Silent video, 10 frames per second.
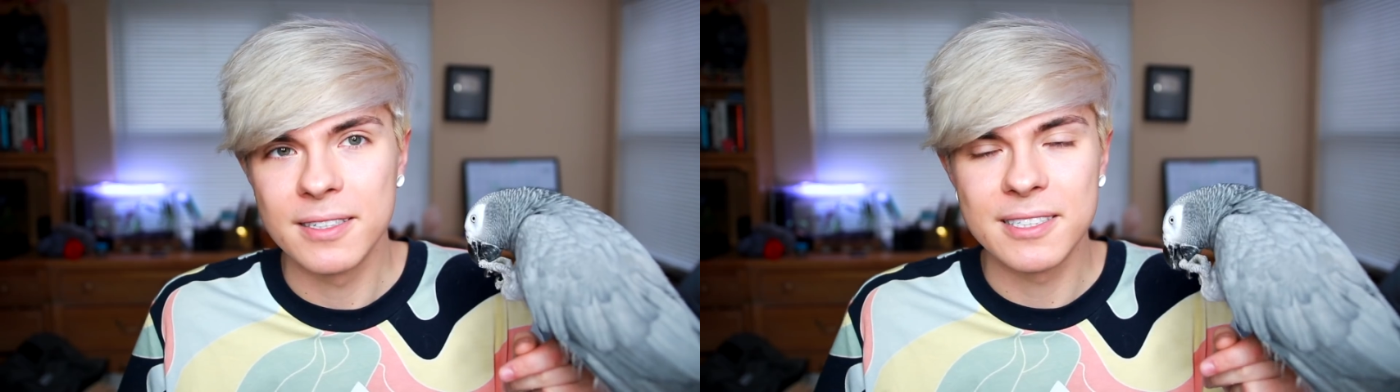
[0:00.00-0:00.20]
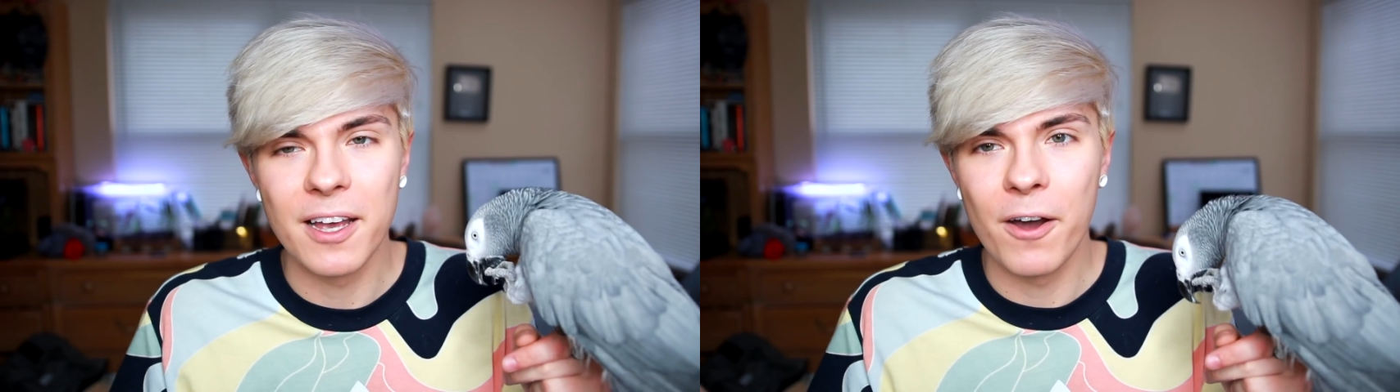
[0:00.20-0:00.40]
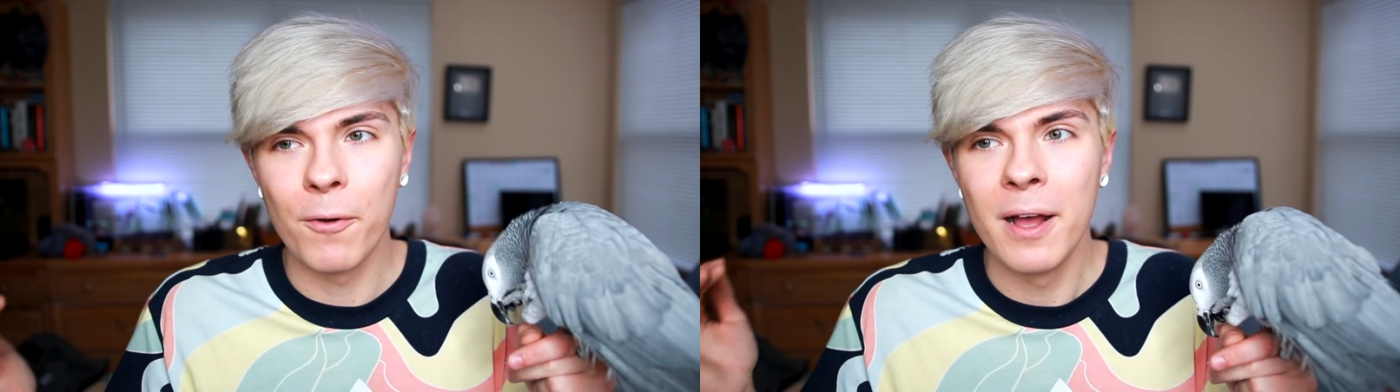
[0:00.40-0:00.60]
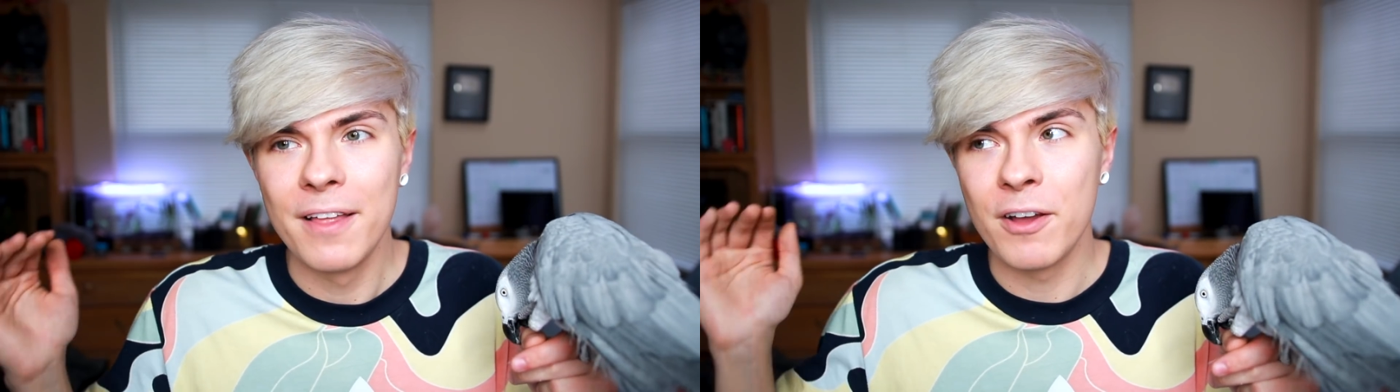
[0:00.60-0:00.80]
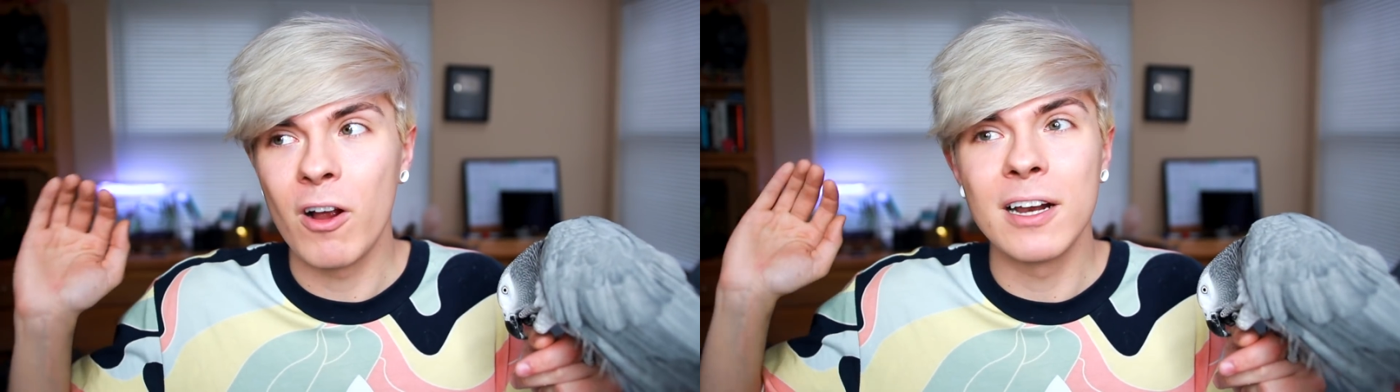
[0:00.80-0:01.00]
So
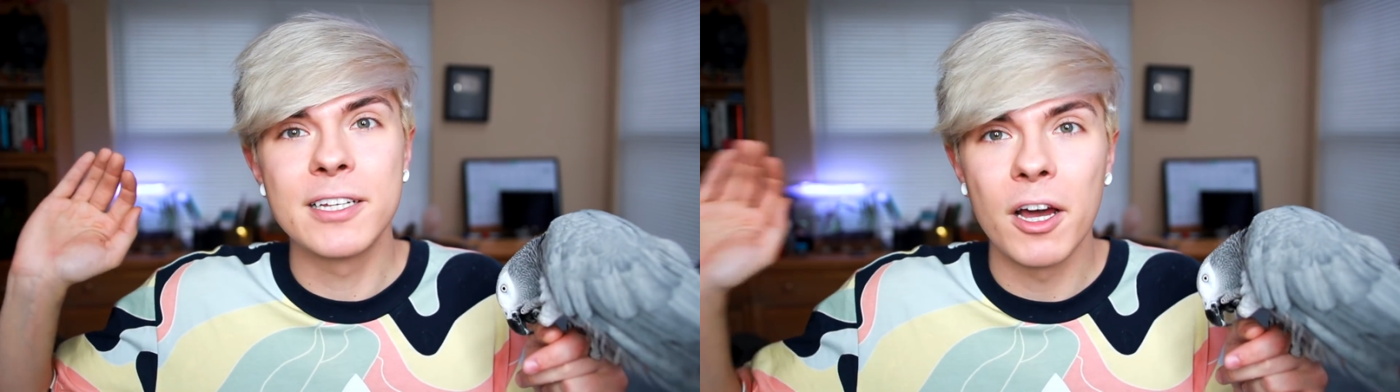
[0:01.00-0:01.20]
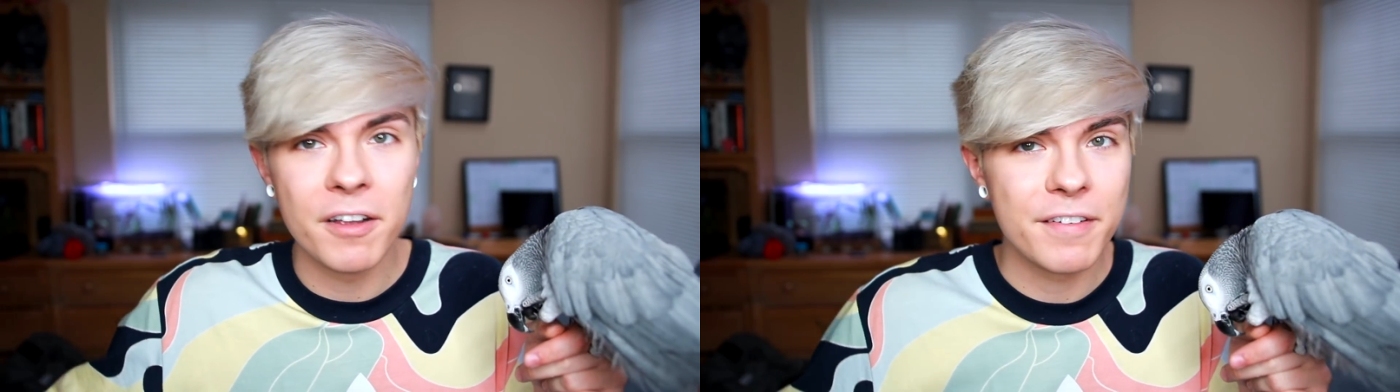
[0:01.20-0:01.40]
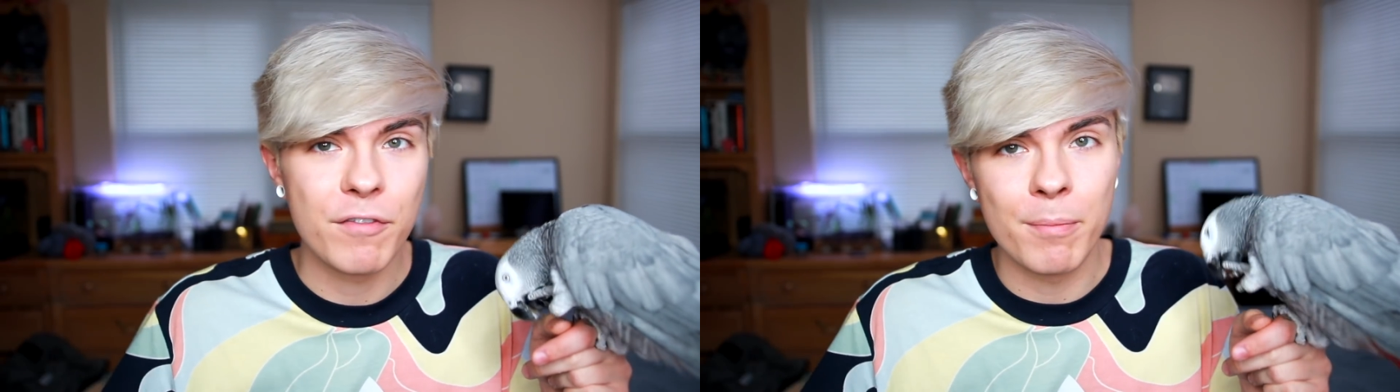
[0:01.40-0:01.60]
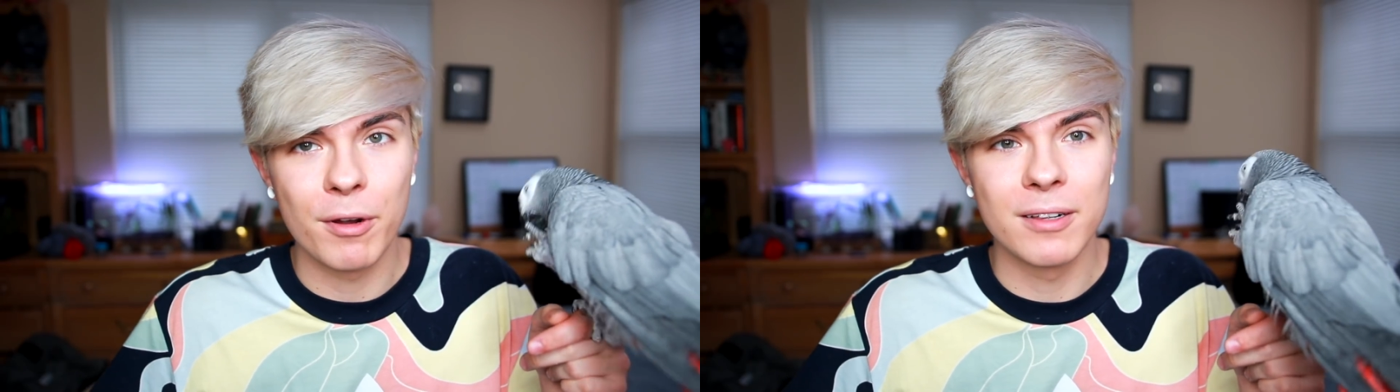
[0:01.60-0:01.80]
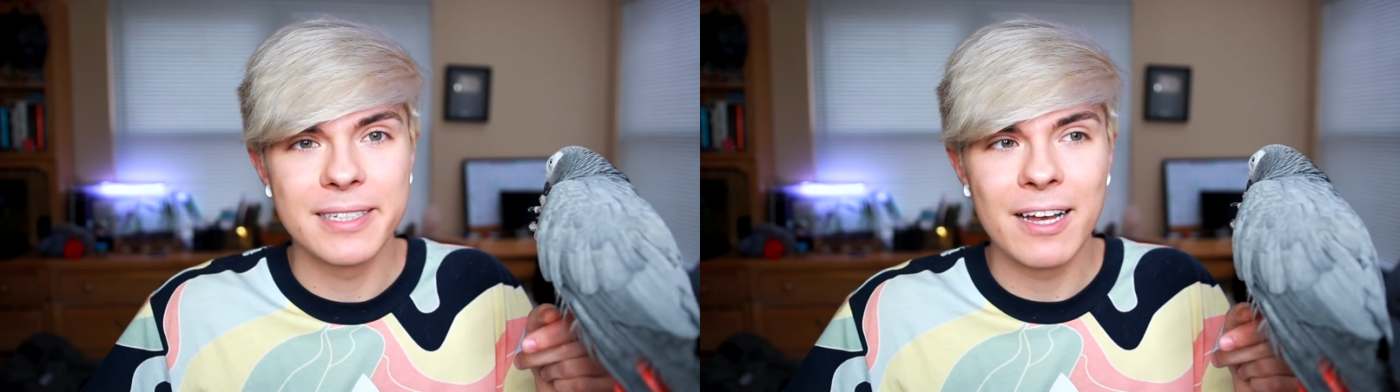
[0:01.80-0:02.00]
there are a ton of different
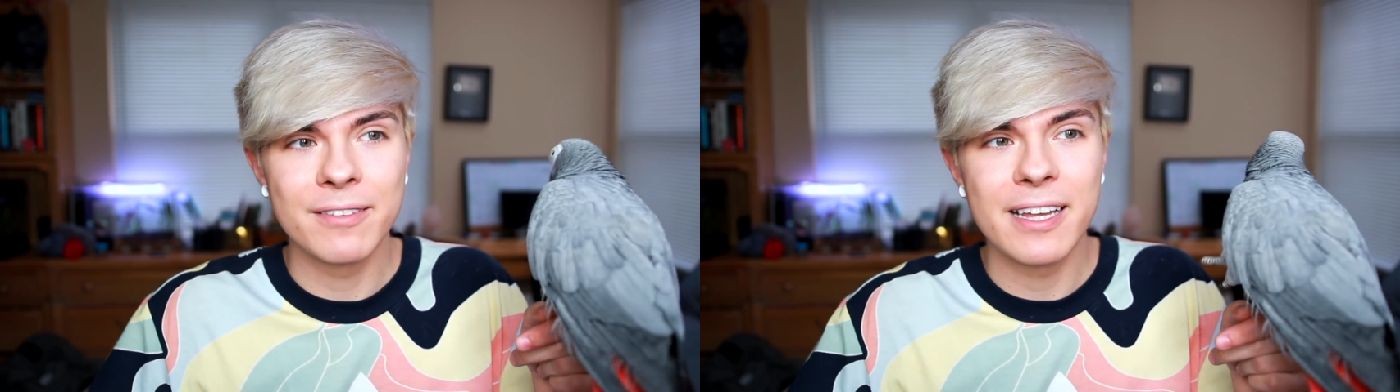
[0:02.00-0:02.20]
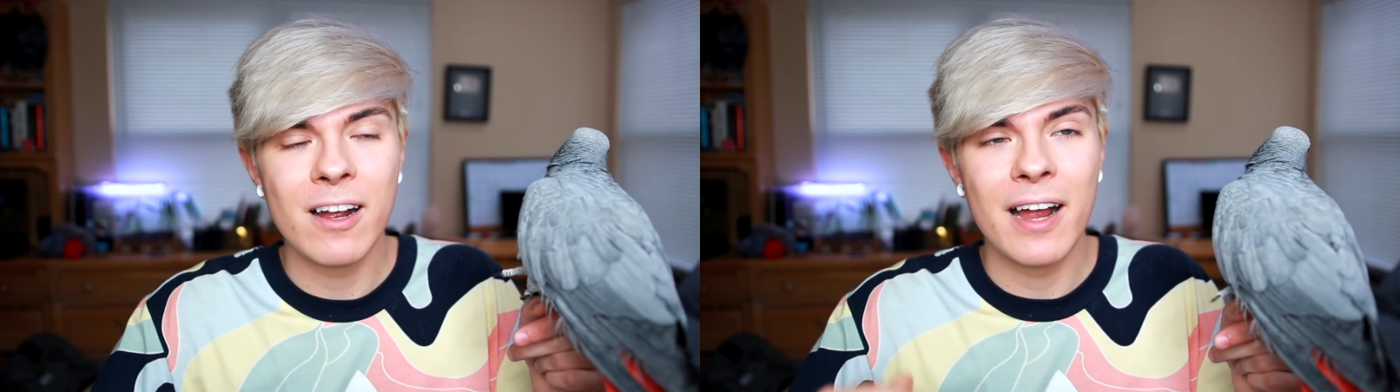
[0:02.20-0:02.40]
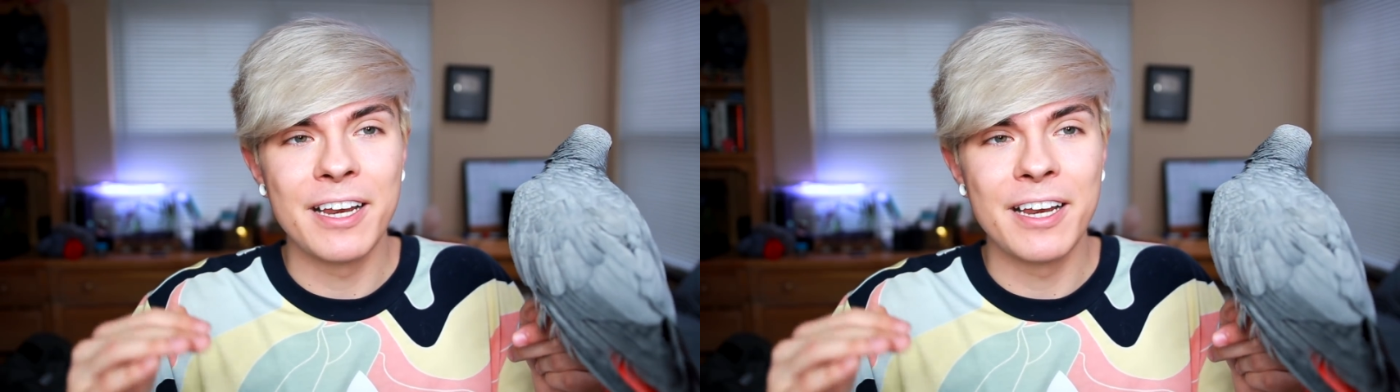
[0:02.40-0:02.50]
birds out there,